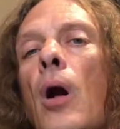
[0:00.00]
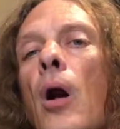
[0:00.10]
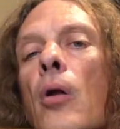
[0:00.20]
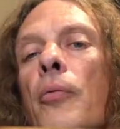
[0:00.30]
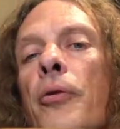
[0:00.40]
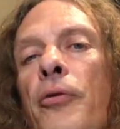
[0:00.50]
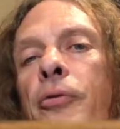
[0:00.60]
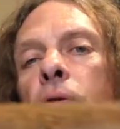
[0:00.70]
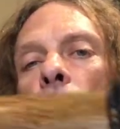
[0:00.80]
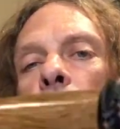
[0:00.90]
I don't know if
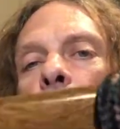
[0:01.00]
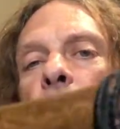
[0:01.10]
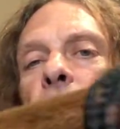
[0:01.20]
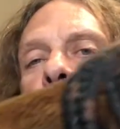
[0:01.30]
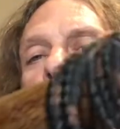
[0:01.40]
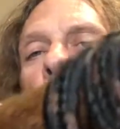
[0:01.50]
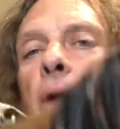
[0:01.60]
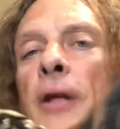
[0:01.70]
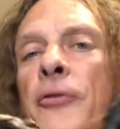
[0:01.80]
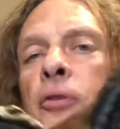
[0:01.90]
it's gold
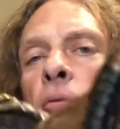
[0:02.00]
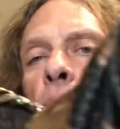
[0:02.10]
and silver